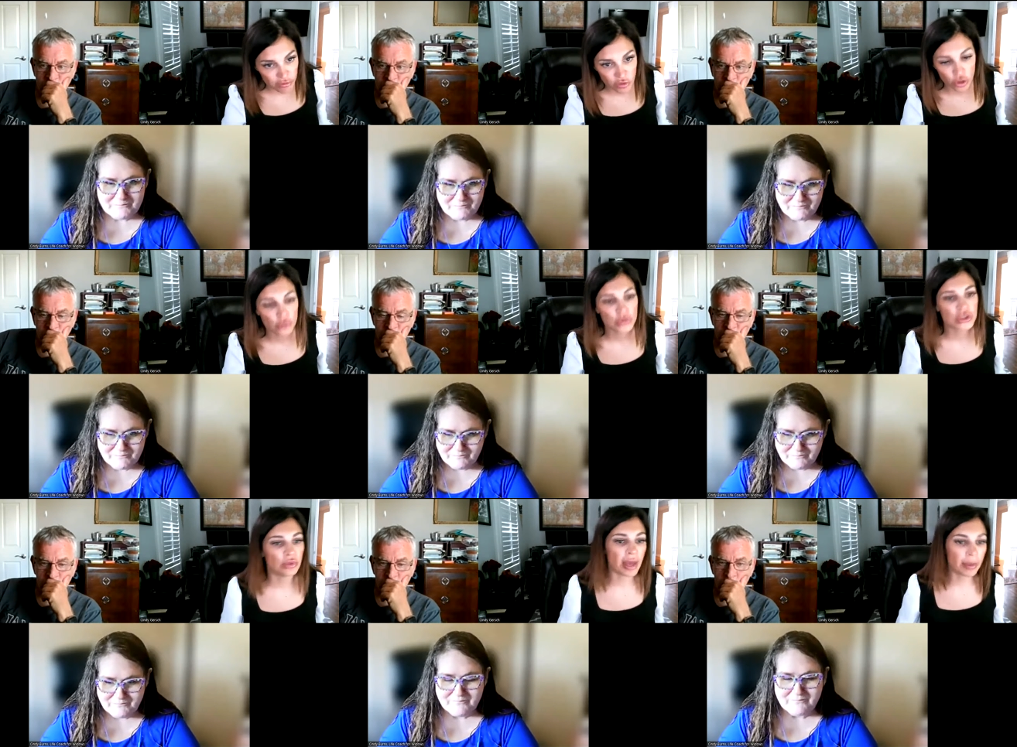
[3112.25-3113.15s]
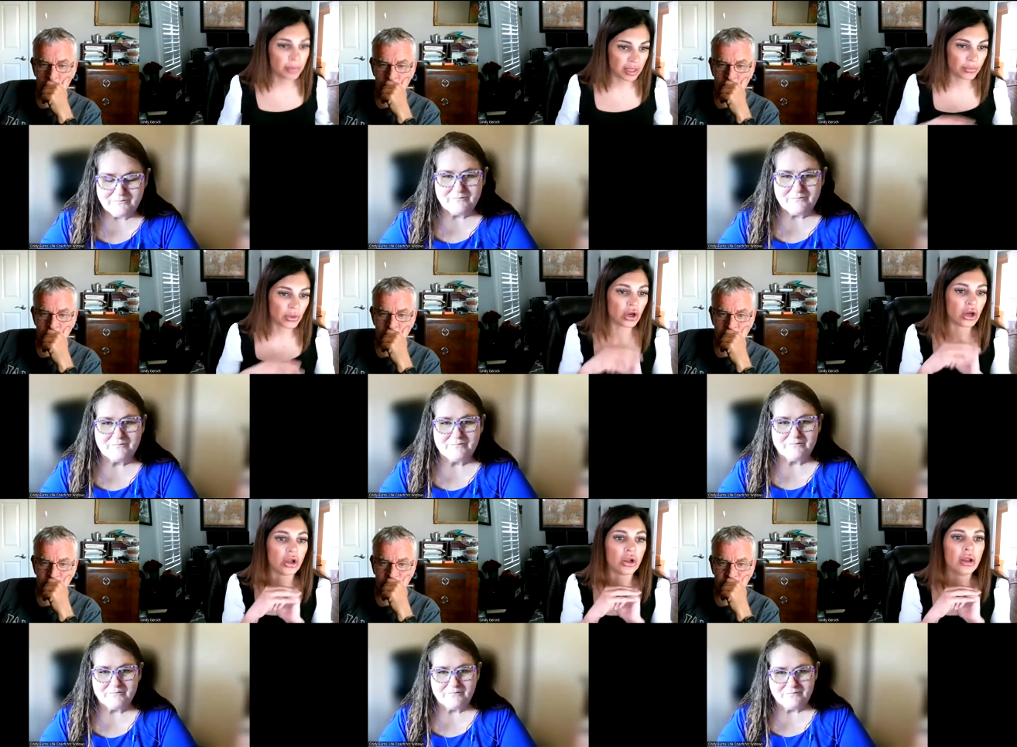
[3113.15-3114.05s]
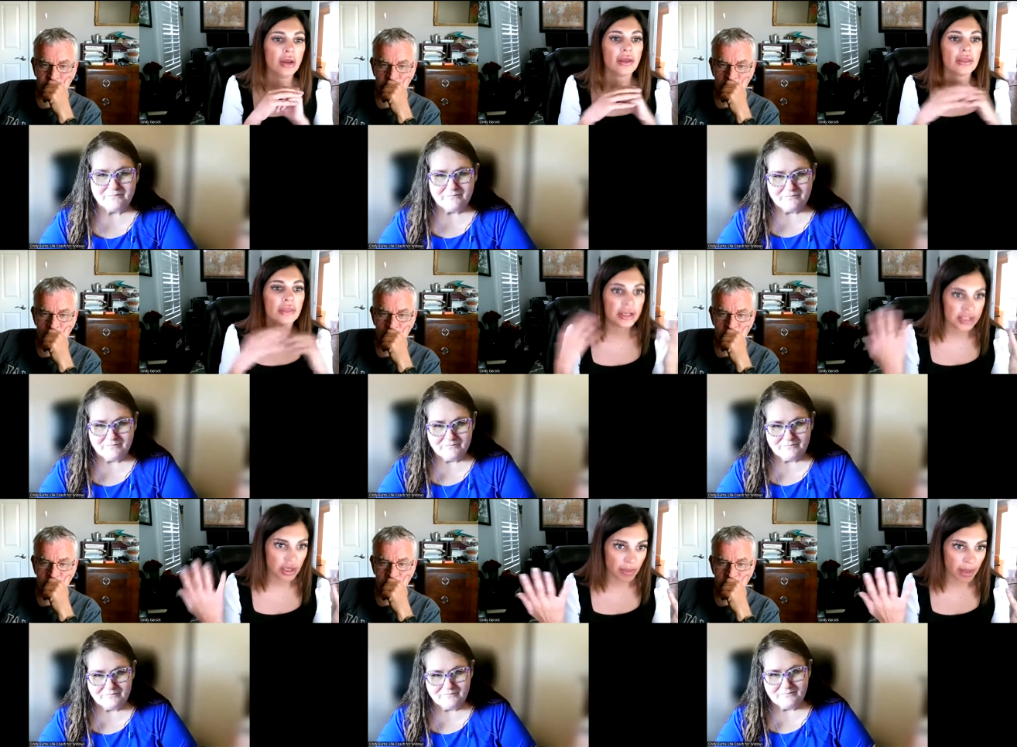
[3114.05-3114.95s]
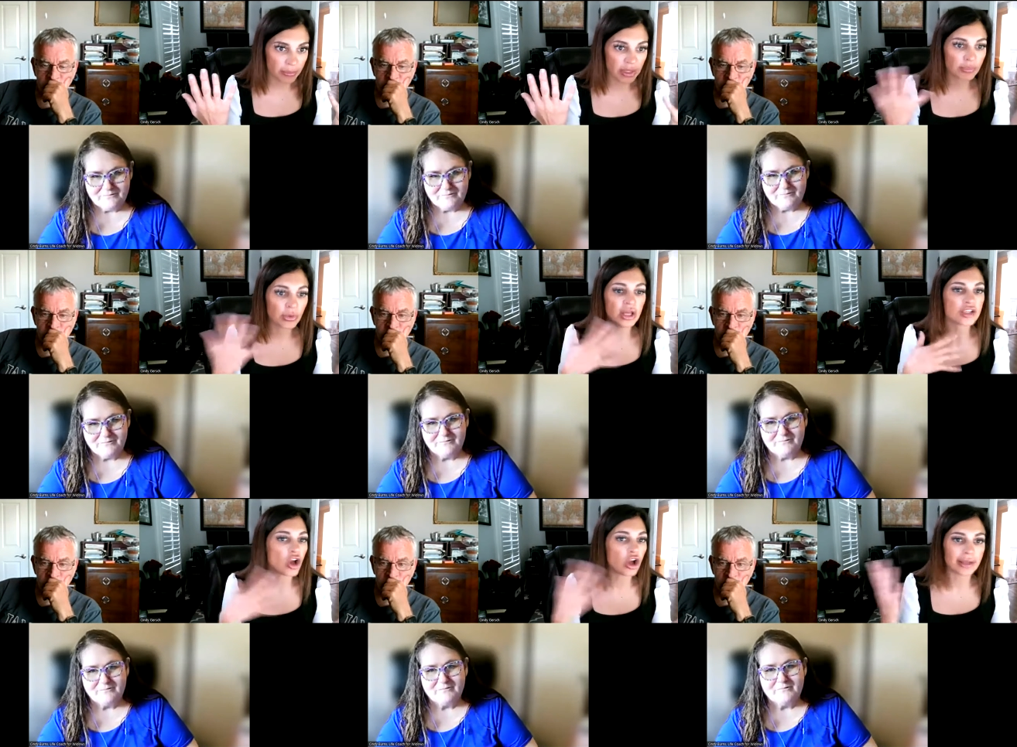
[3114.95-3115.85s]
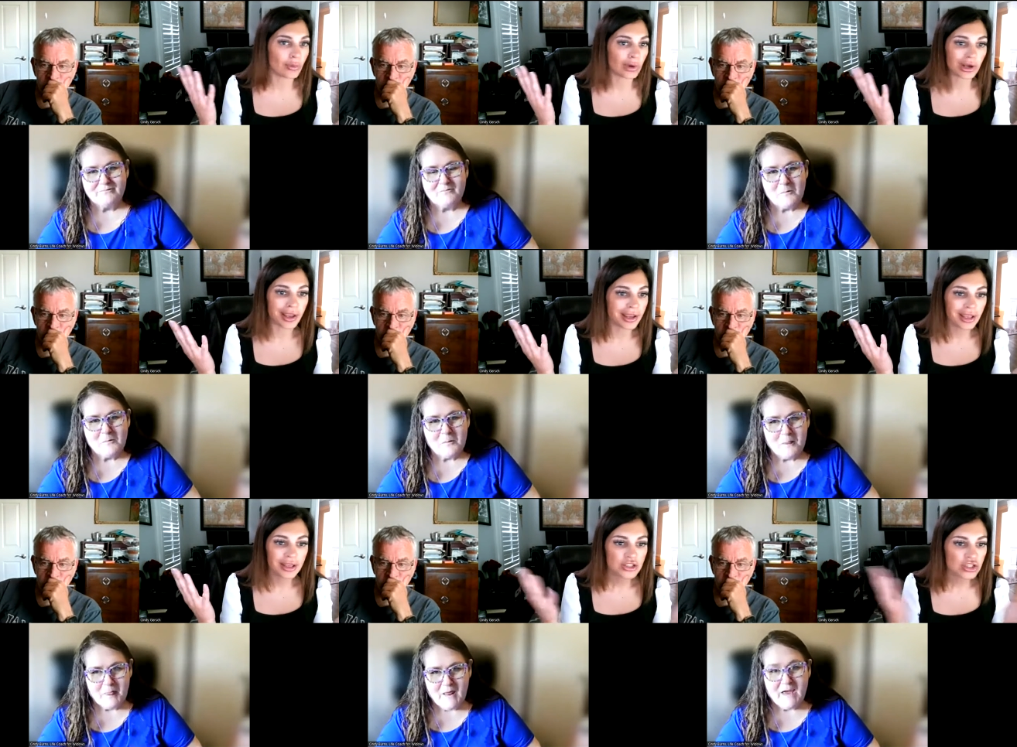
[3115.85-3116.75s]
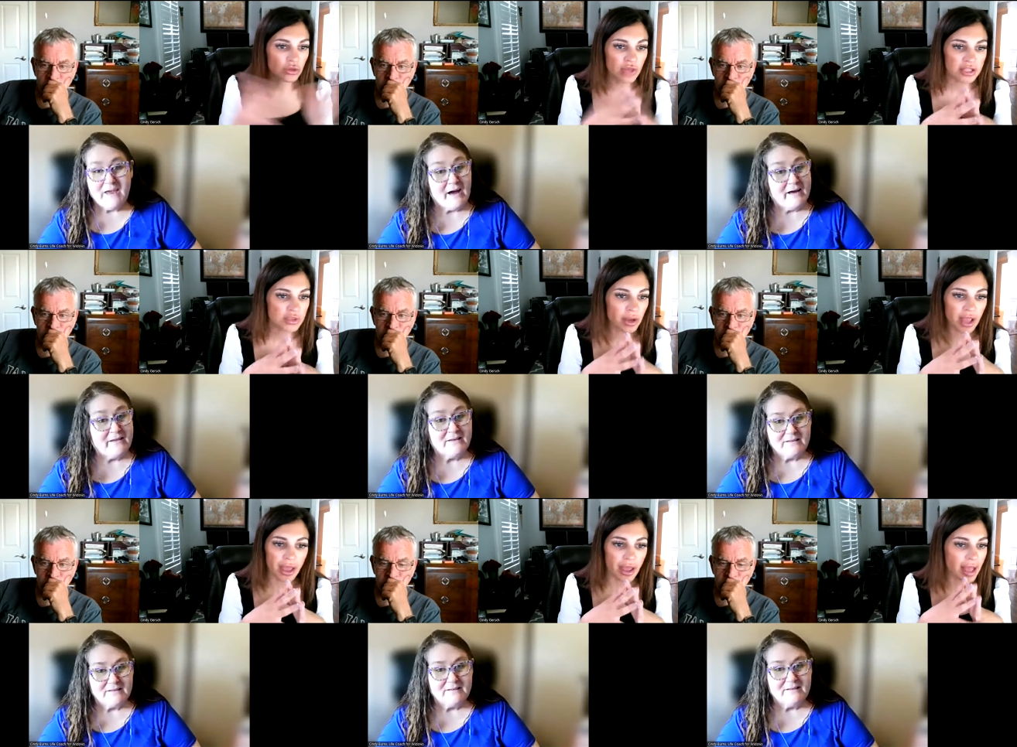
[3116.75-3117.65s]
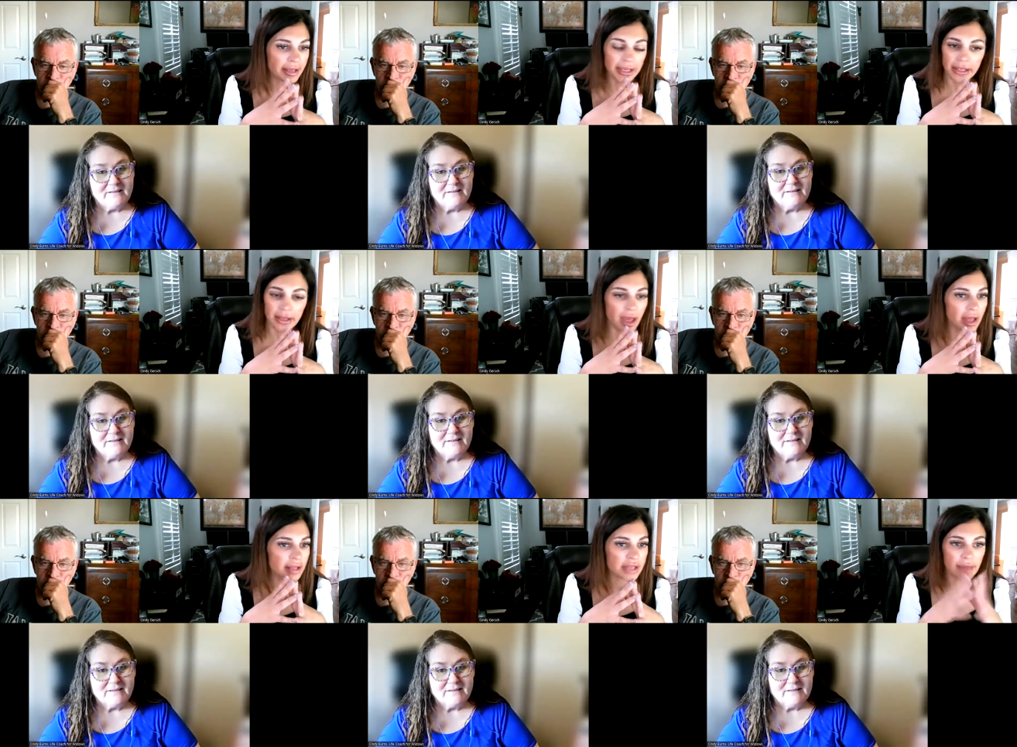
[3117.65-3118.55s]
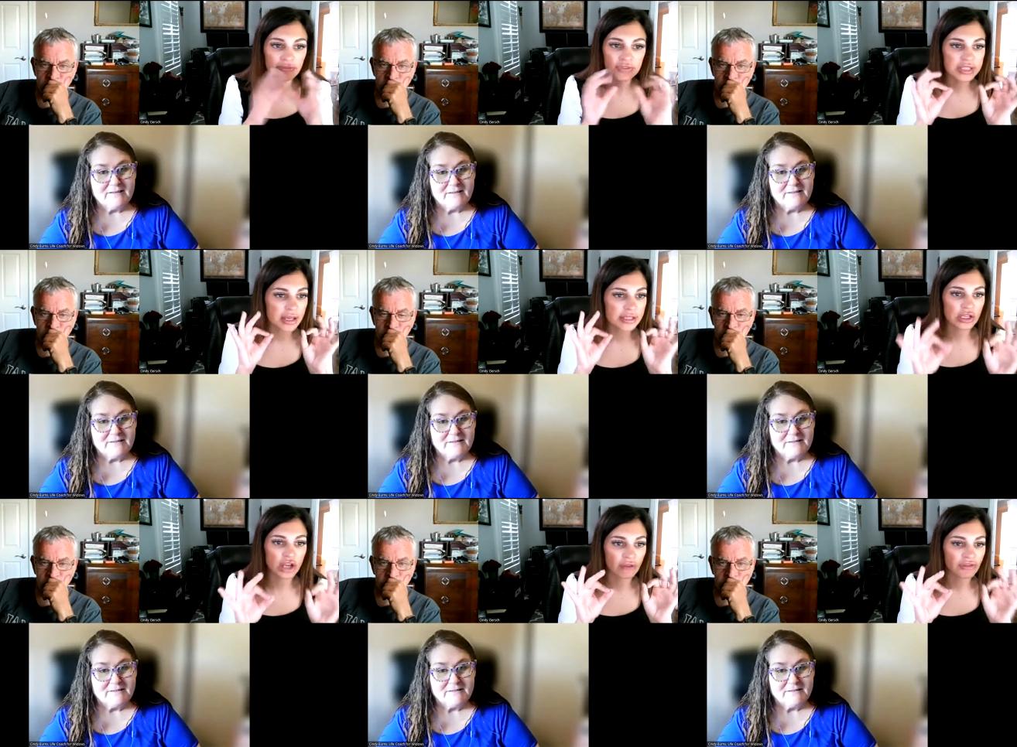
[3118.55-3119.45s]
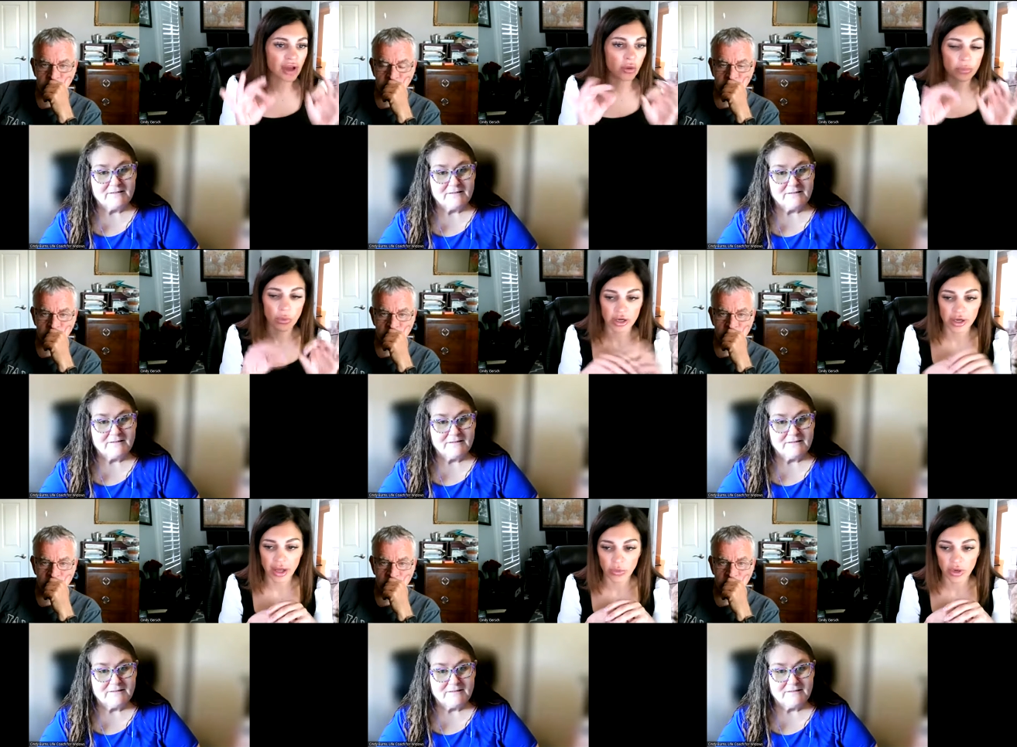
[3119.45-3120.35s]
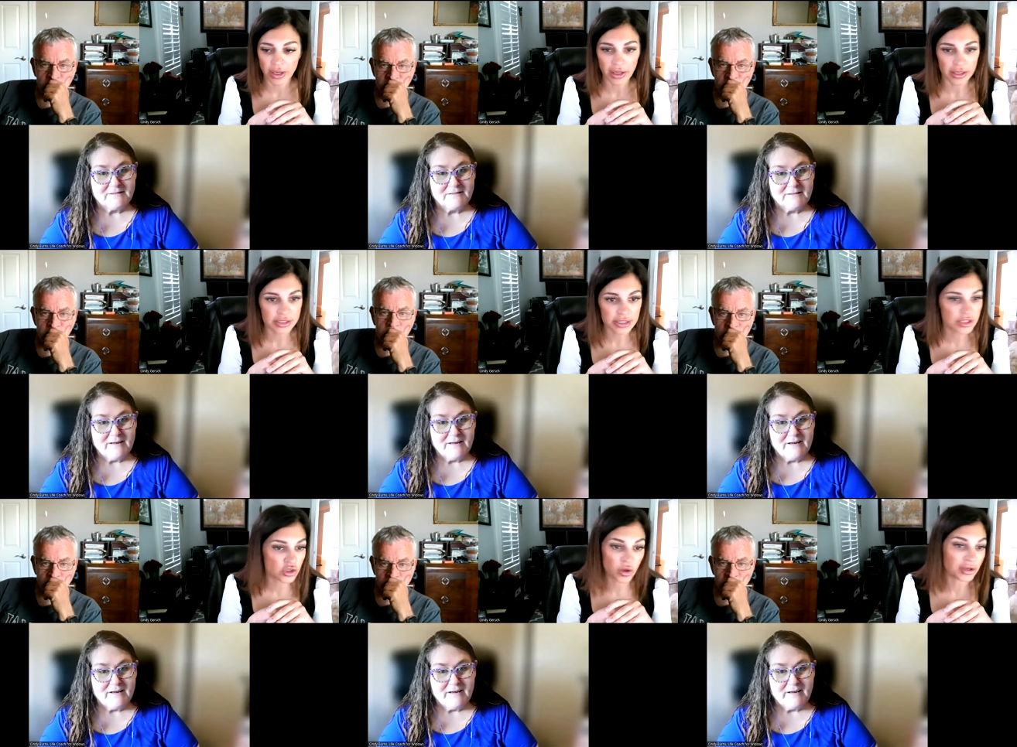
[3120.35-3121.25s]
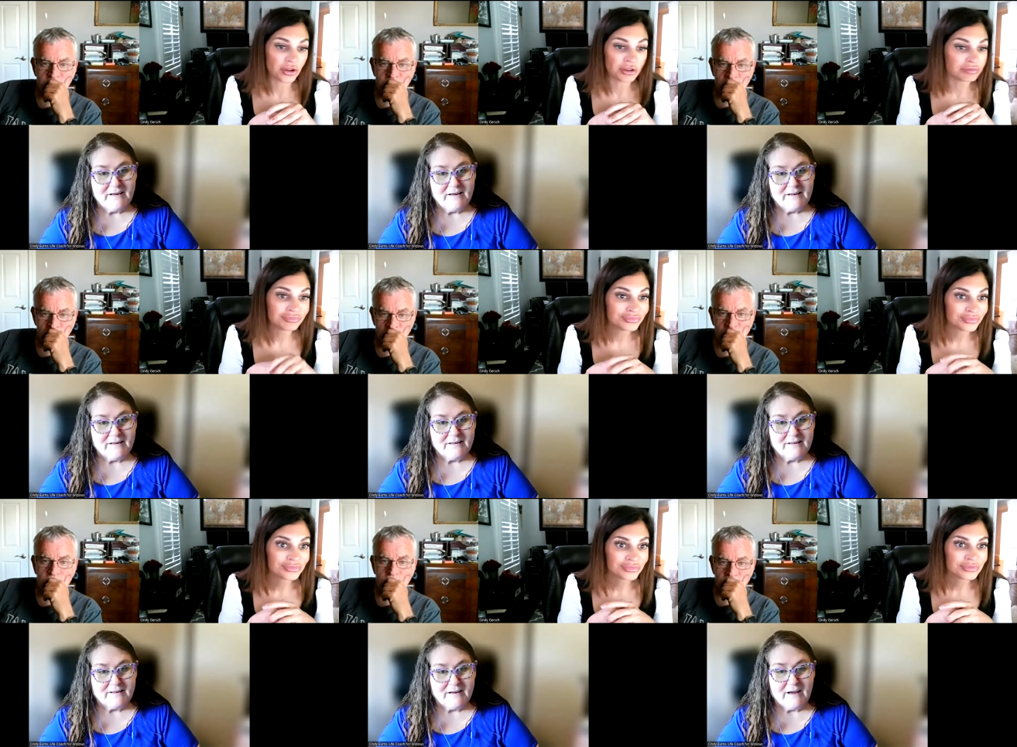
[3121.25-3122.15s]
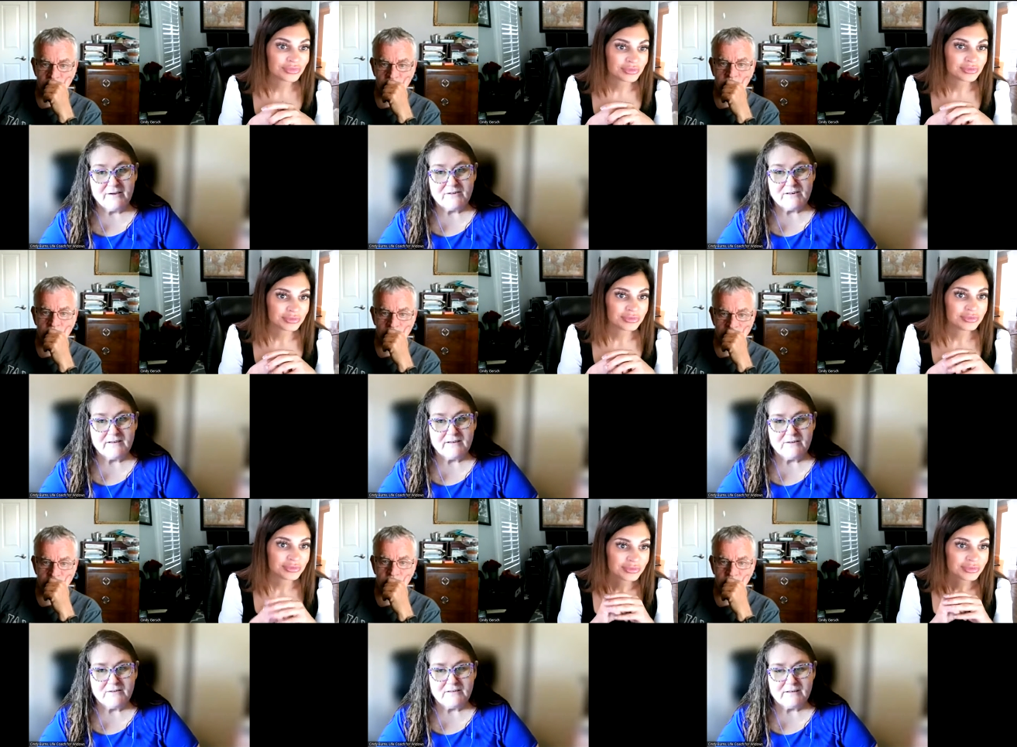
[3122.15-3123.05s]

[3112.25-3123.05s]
Speaker 1: of groups, you met people, they start met people. It's all networking. So yeah, that's what I cannot emphasize enough how important networking is. It's critical.
Speaker 2: Yeah, there's a there's